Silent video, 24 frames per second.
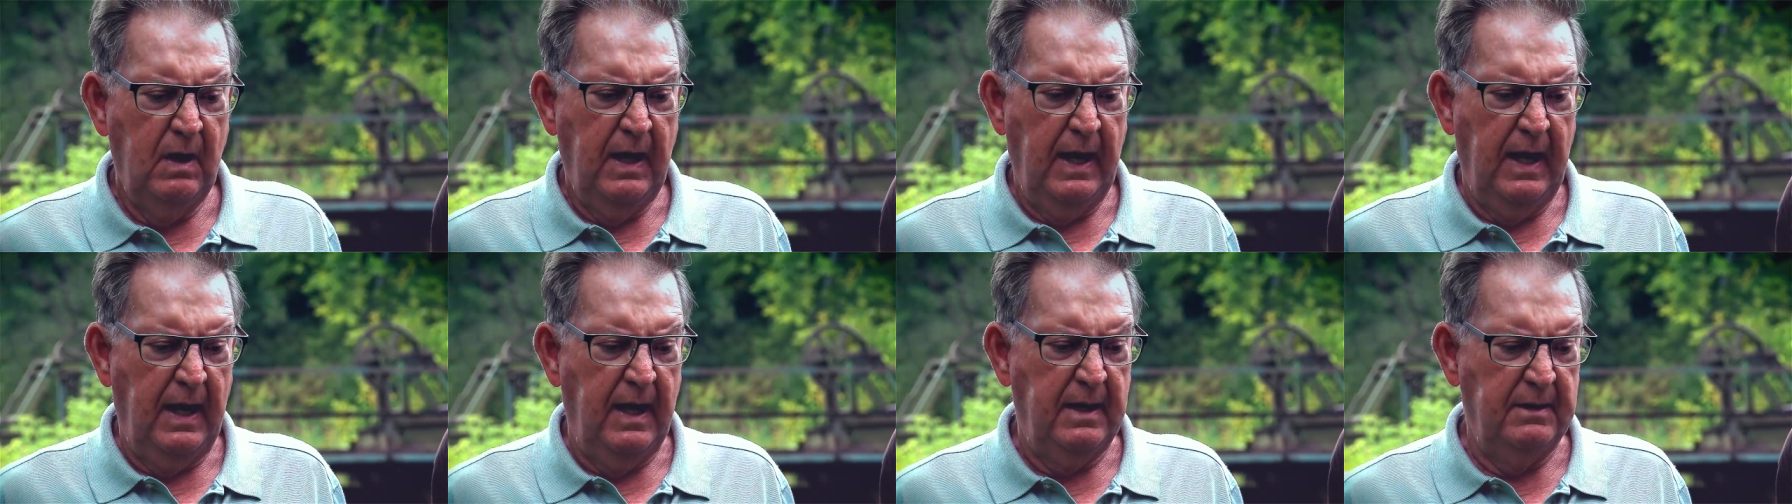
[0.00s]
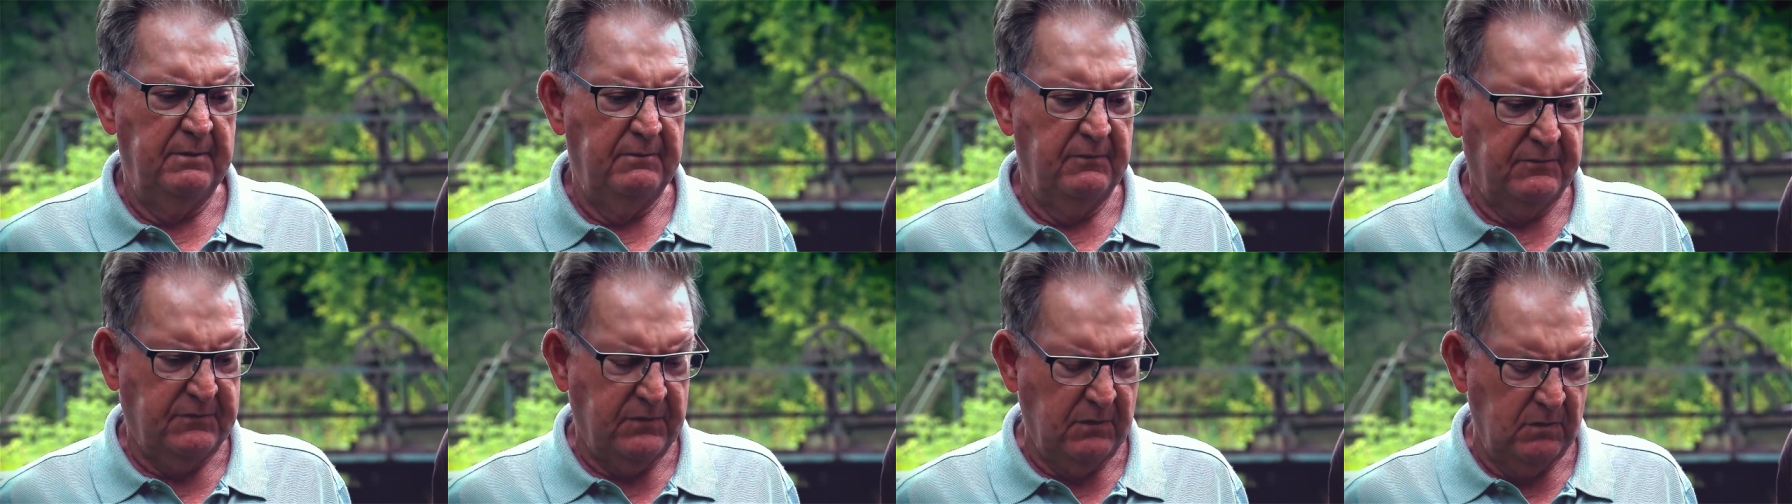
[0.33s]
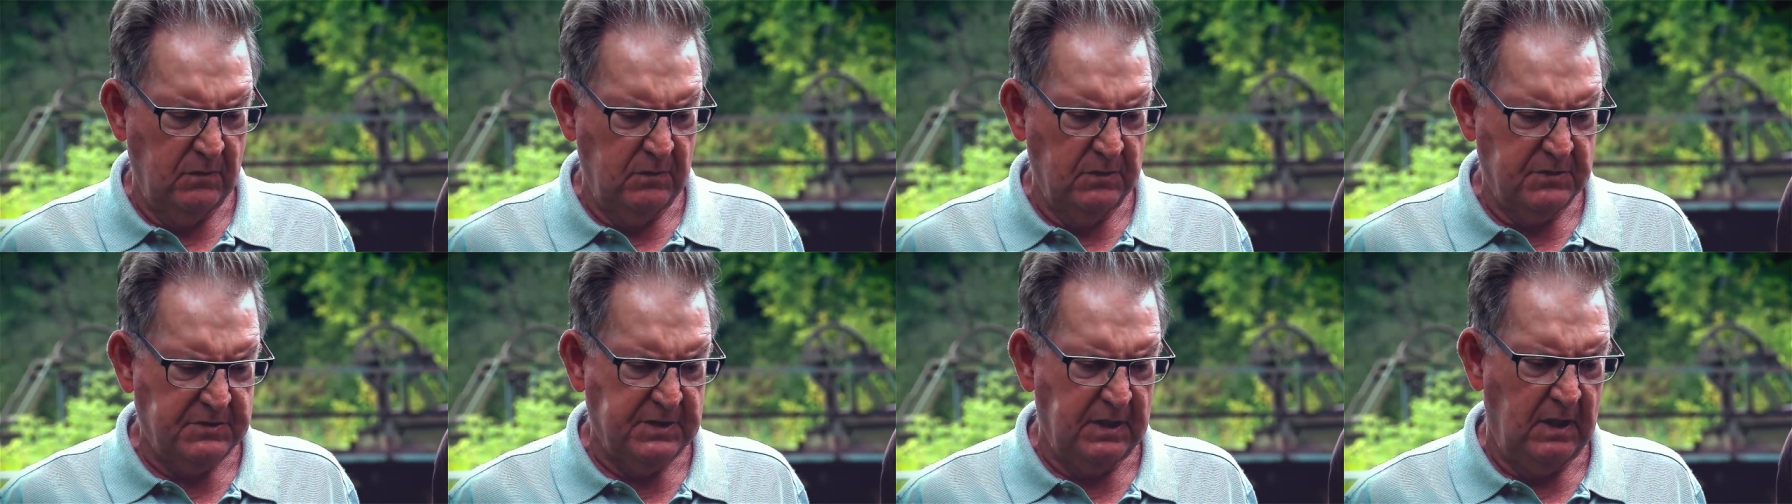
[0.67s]
and
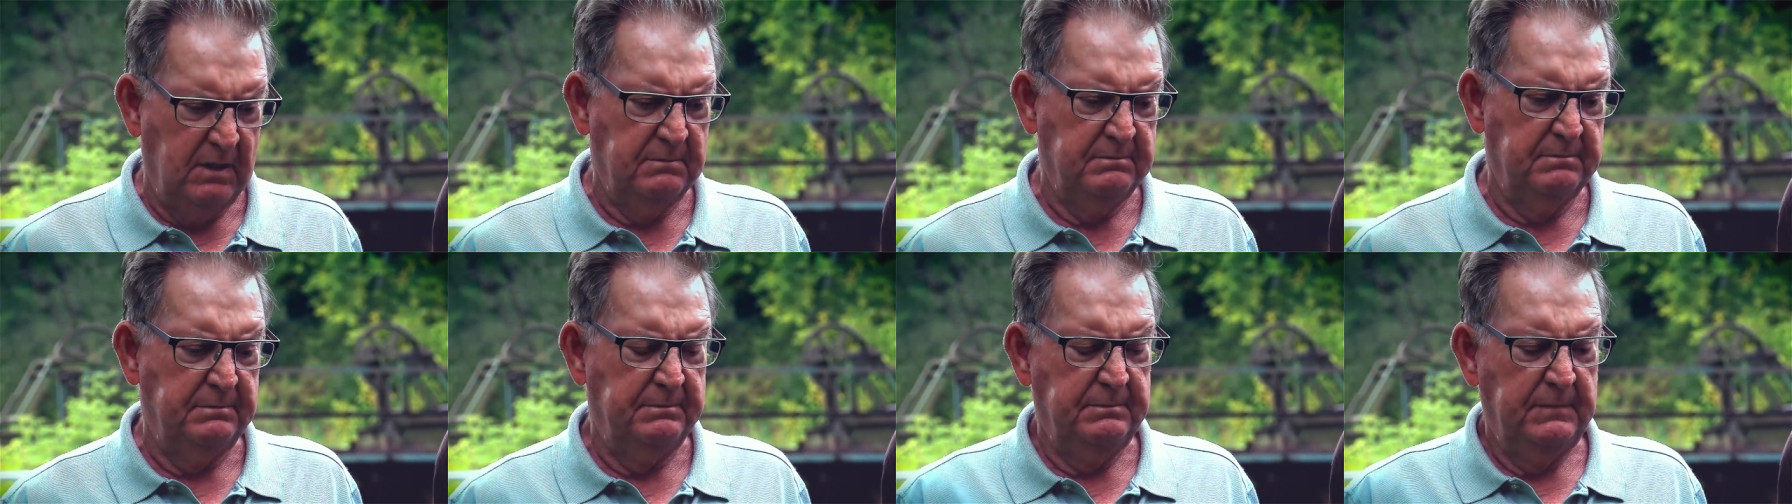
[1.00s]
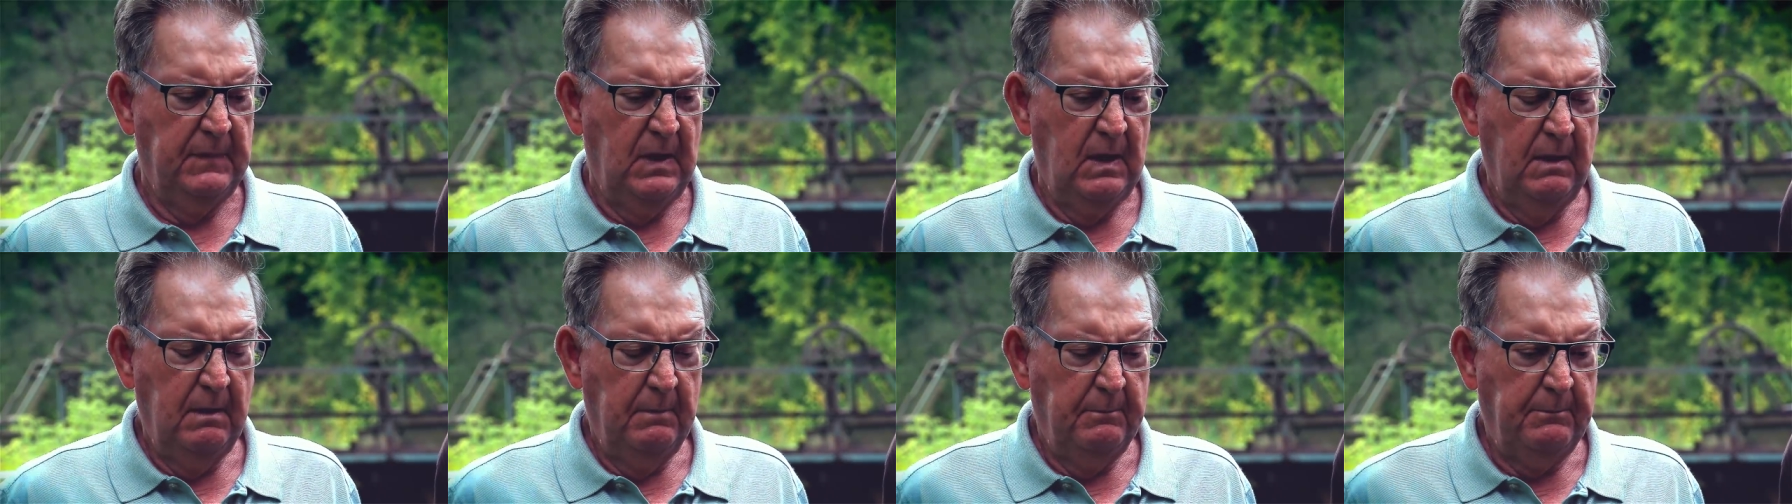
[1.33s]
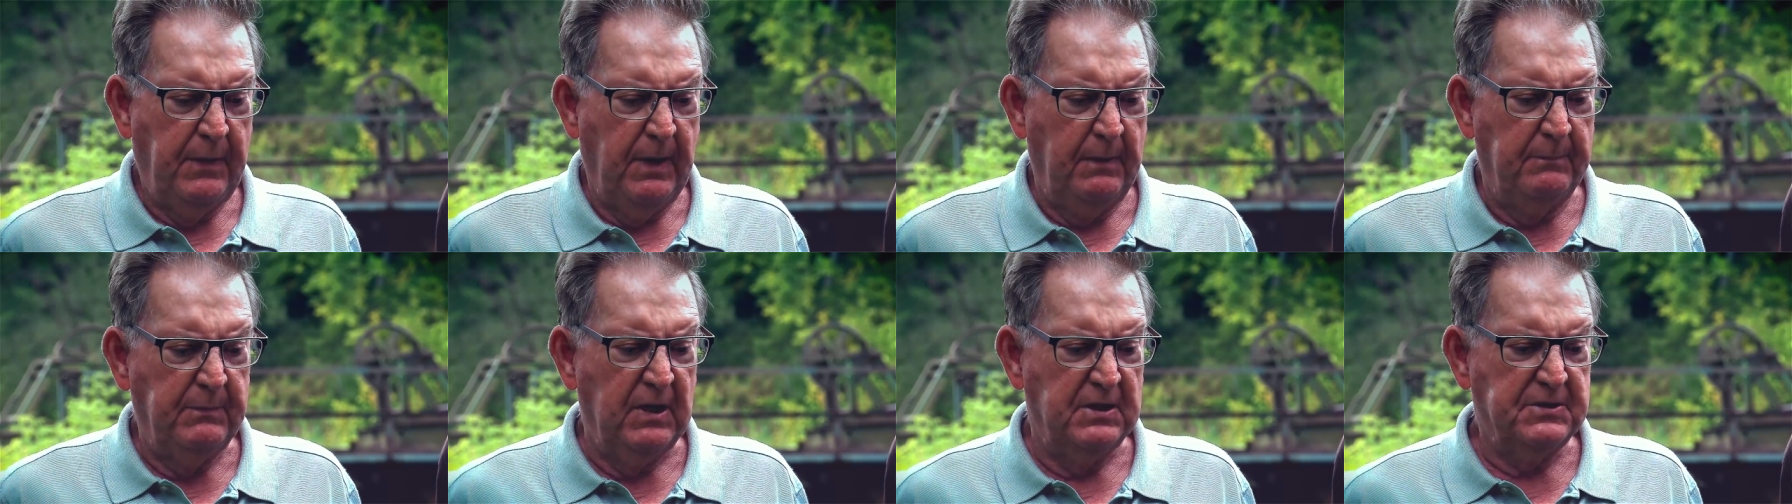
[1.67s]
through some
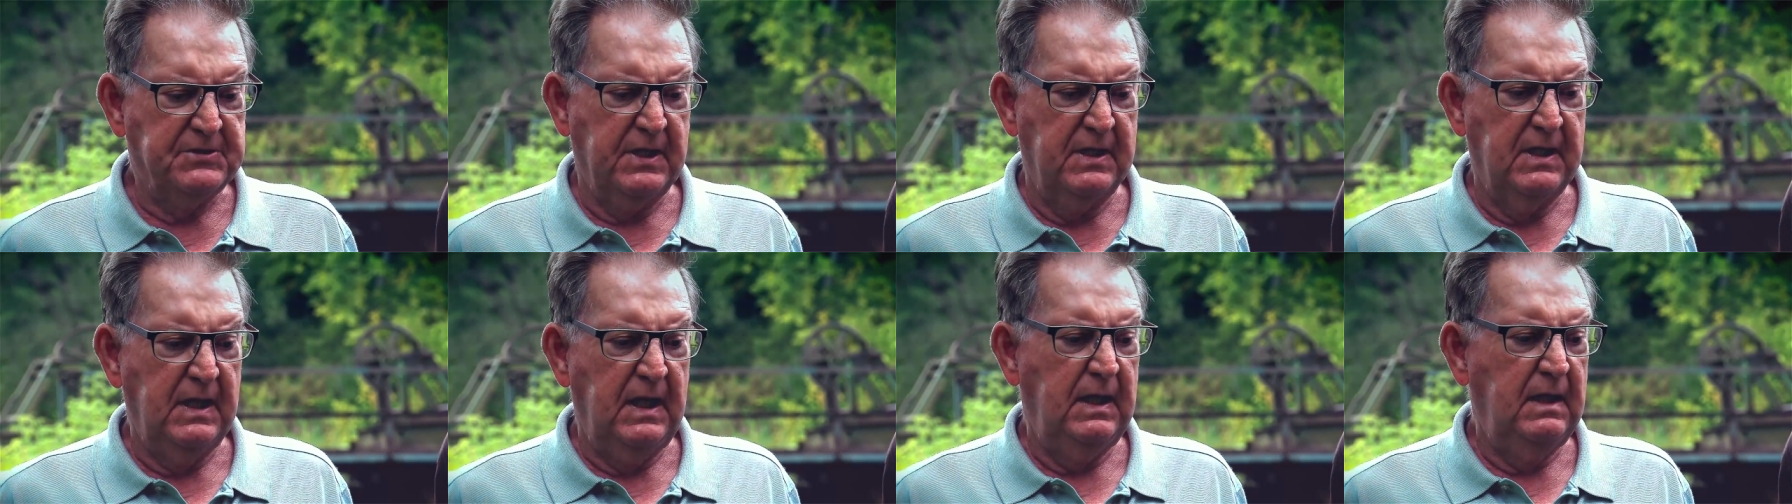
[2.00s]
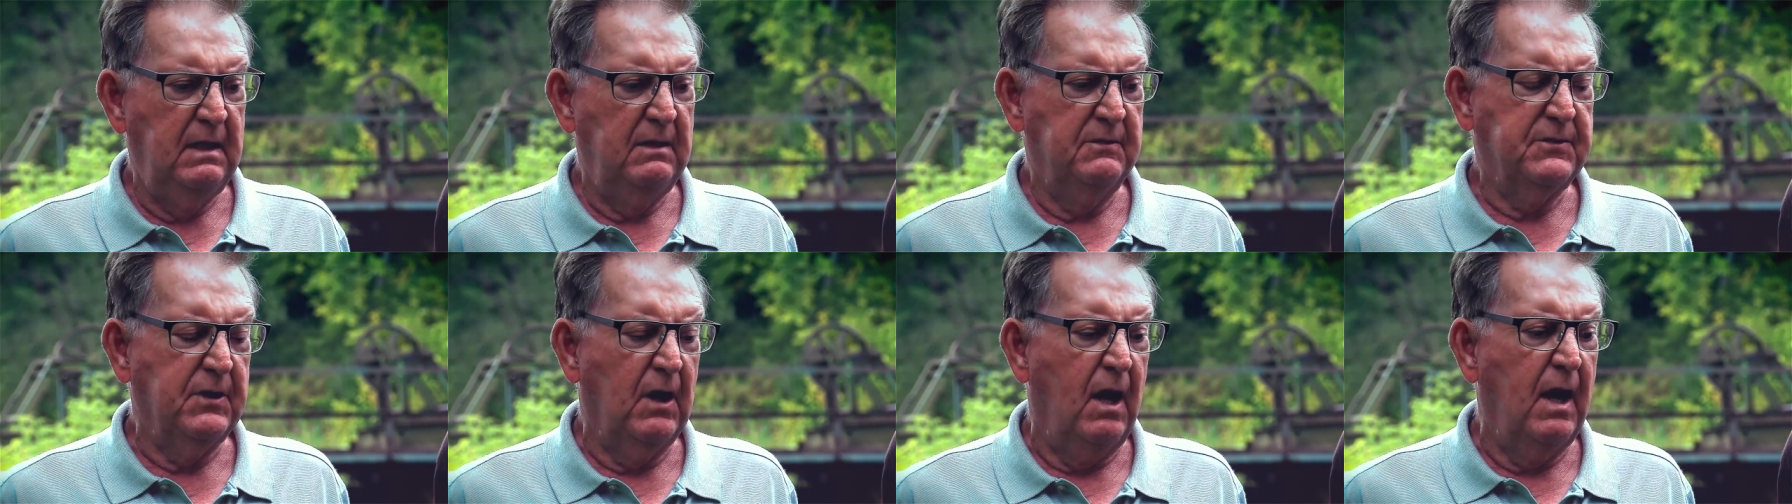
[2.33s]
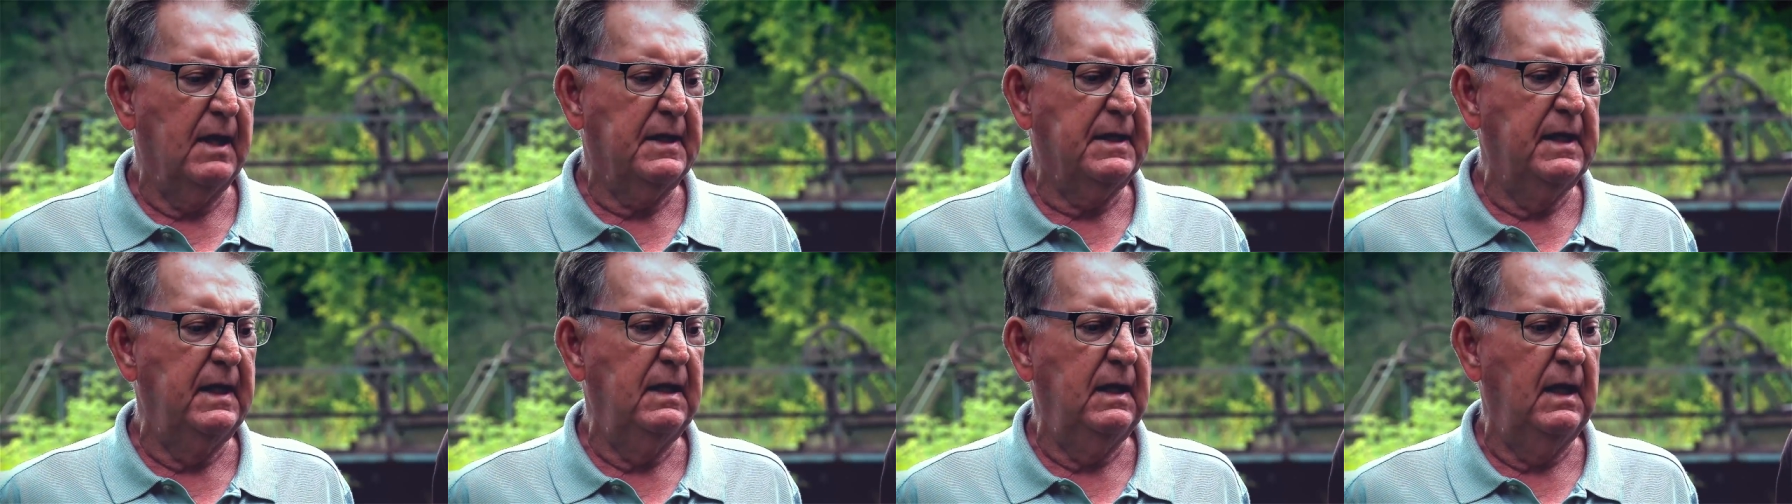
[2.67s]
publicity,
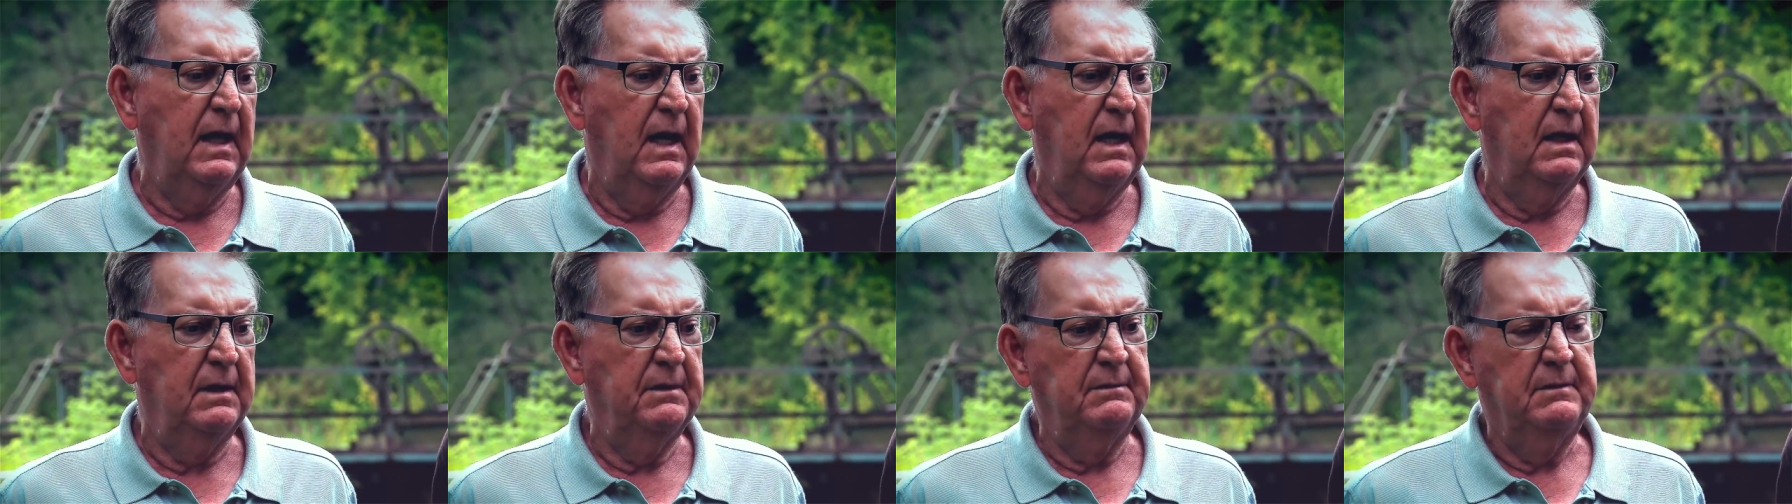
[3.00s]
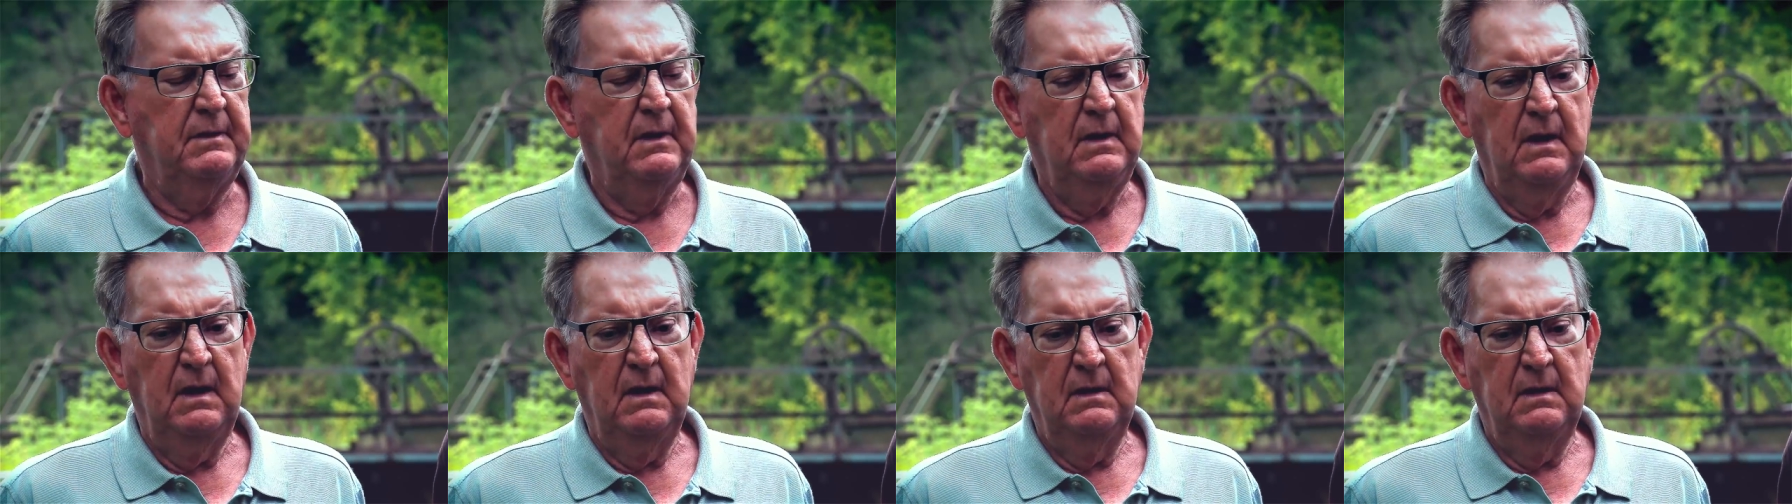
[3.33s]
talking, and